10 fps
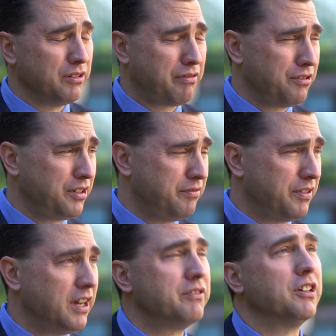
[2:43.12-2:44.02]
of
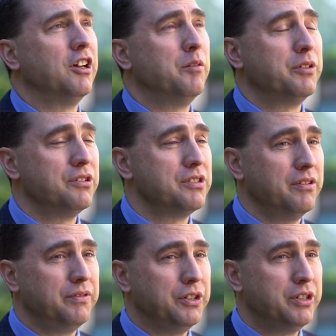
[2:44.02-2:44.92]
35 kilometers
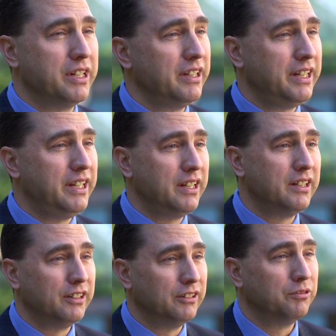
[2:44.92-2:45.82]
of utility
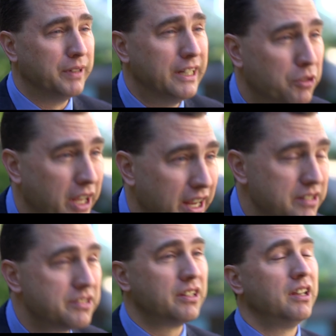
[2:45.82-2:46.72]

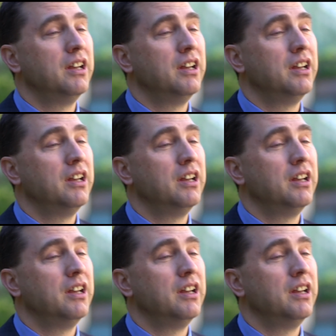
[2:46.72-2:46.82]
relocates.